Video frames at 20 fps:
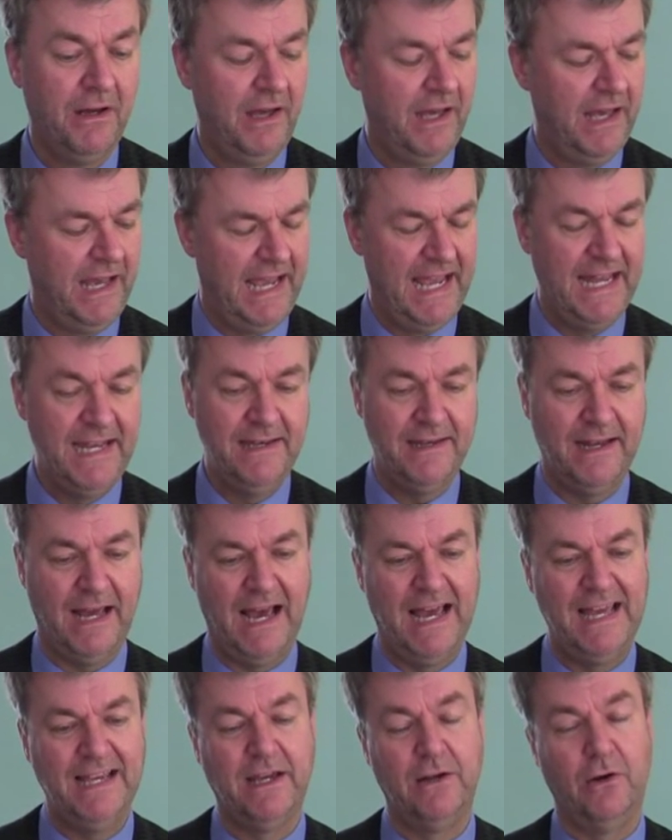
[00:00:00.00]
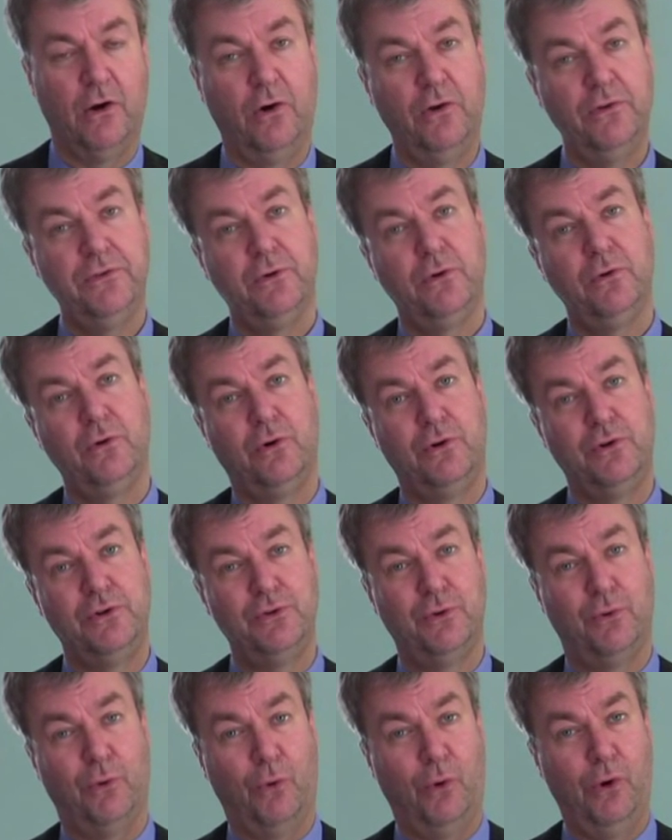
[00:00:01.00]
and I can also
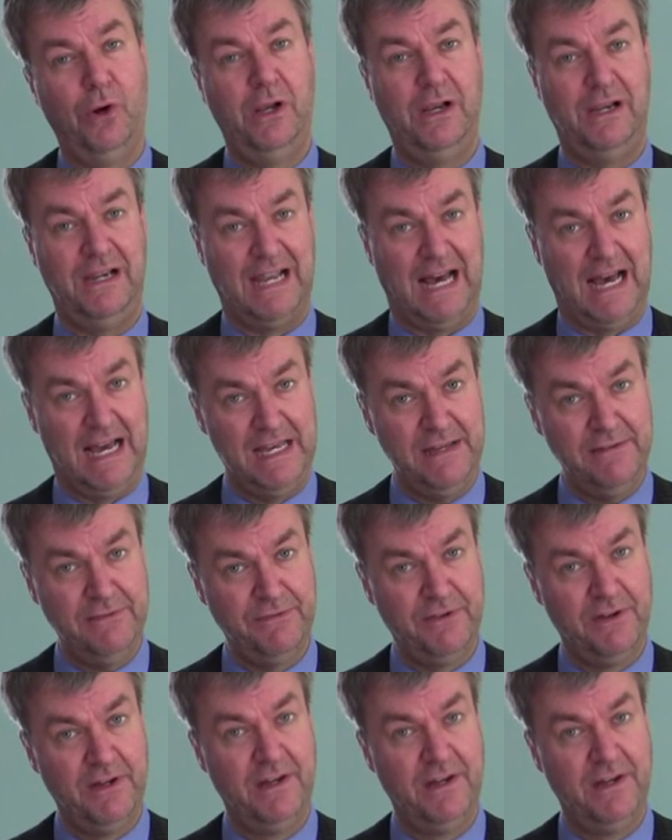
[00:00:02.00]
control live